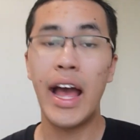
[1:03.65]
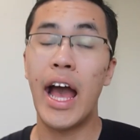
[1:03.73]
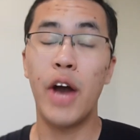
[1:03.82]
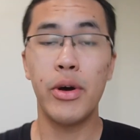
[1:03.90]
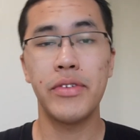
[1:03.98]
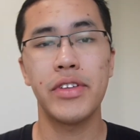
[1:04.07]

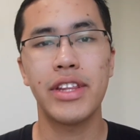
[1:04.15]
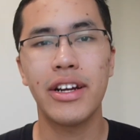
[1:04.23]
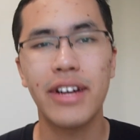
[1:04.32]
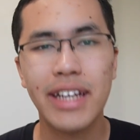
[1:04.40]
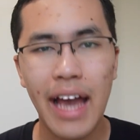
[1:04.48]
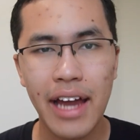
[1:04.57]
However, there
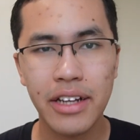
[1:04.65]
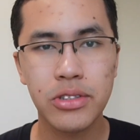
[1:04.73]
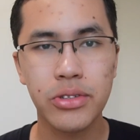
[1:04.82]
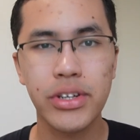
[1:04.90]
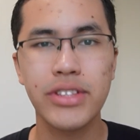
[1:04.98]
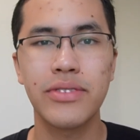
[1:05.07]
are
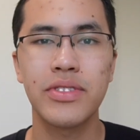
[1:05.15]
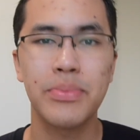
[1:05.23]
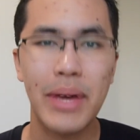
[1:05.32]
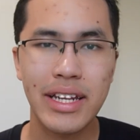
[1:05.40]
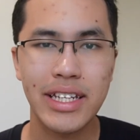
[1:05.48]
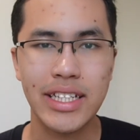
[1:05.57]
categories of
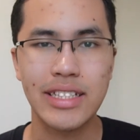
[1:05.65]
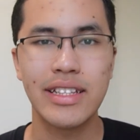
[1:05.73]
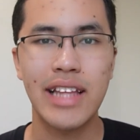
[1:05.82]
spending